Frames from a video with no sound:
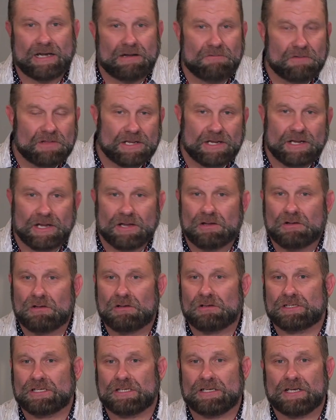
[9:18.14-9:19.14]
everything
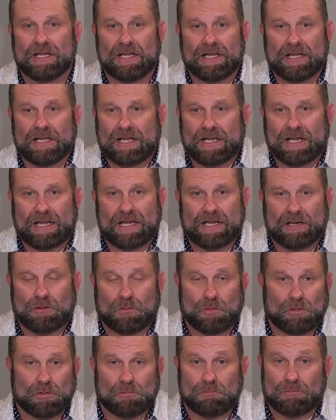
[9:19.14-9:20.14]
else,
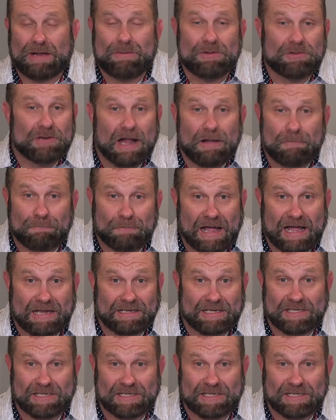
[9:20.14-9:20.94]
or maybe they're not fine.